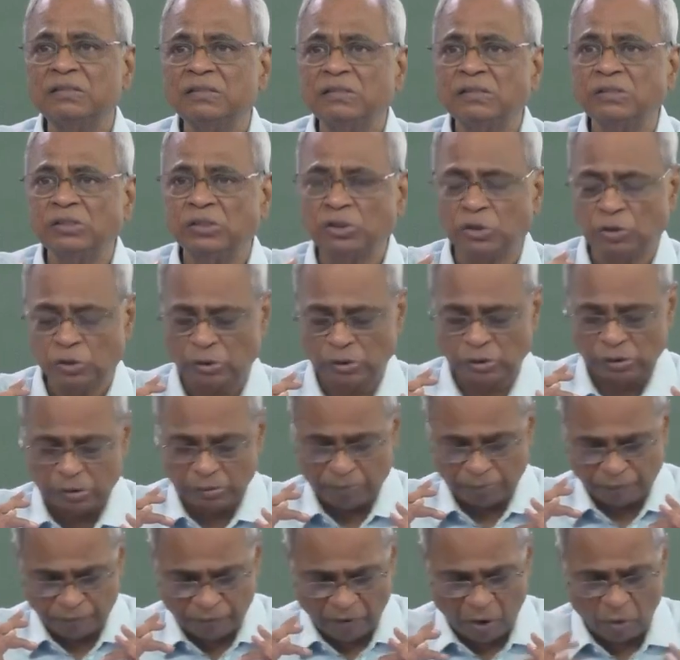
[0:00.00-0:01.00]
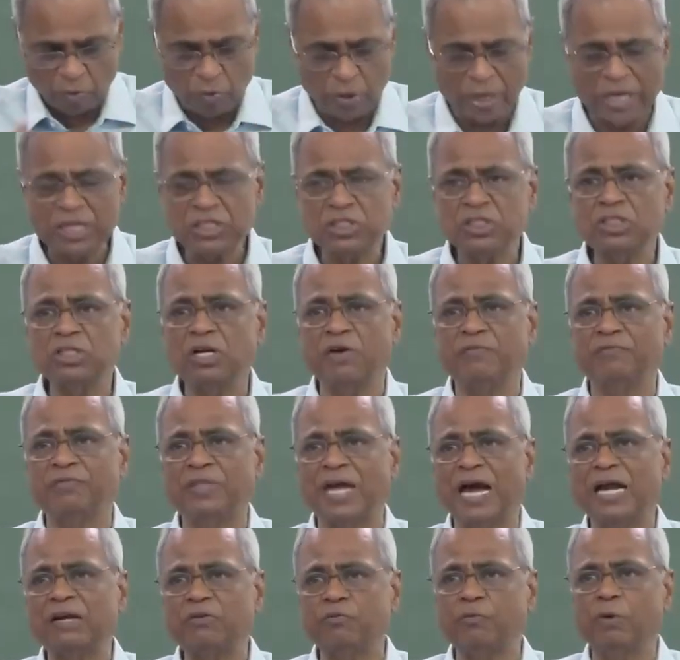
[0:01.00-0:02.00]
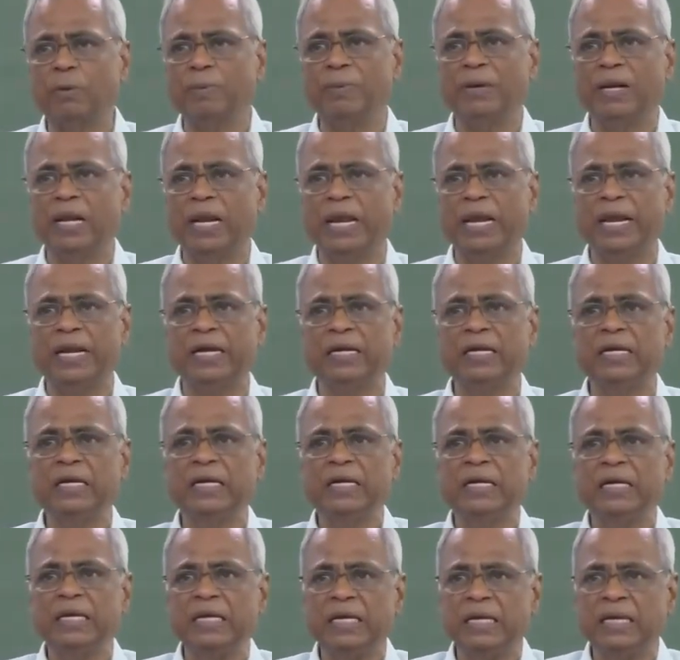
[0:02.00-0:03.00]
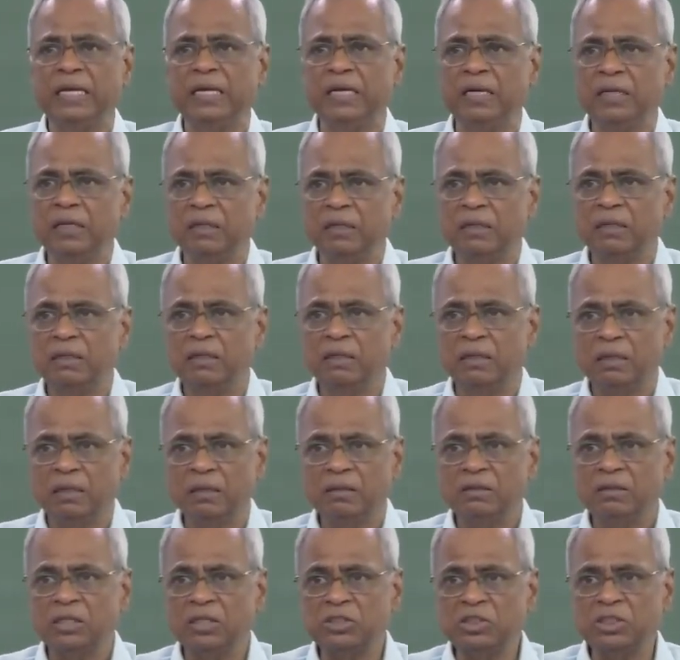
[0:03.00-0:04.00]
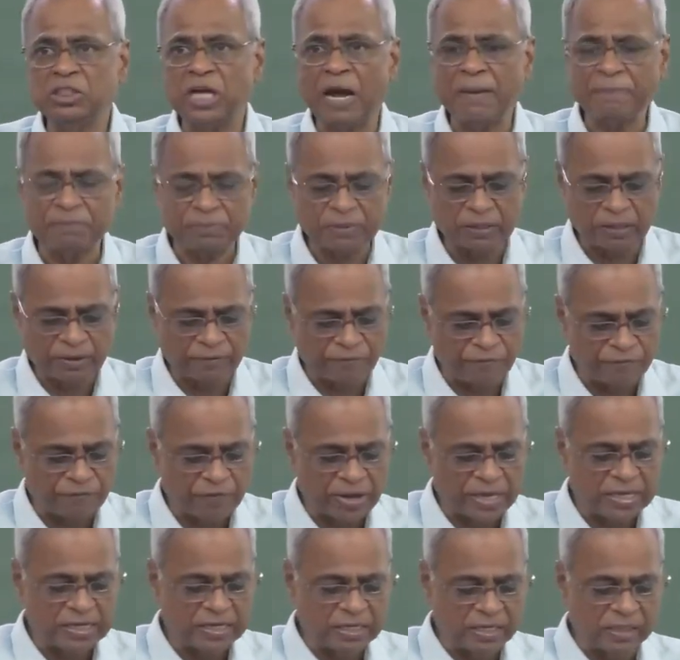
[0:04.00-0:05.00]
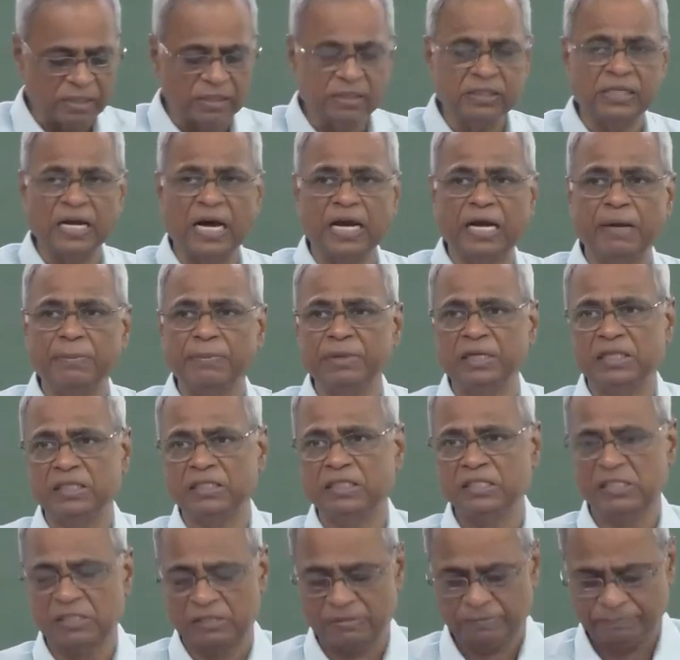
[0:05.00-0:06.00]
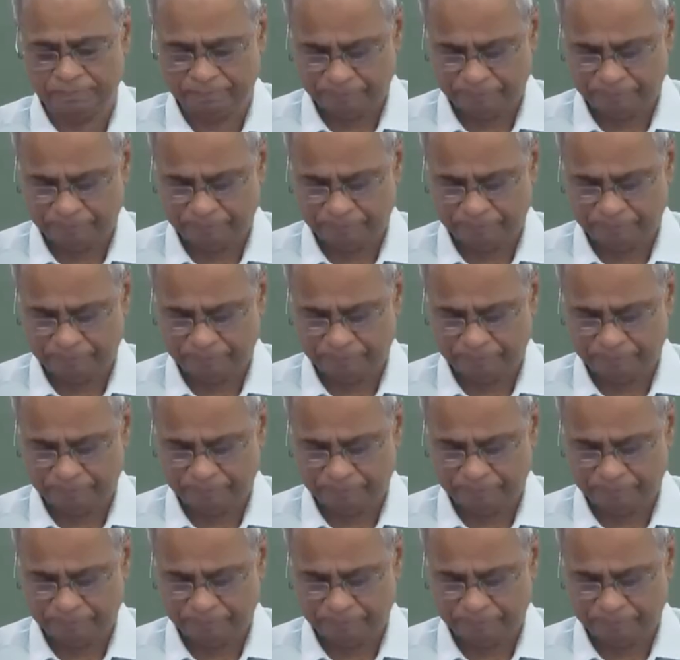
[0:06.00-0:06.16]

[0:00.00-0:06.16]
foundation of that will be laid in the chapter vehicle dynamics.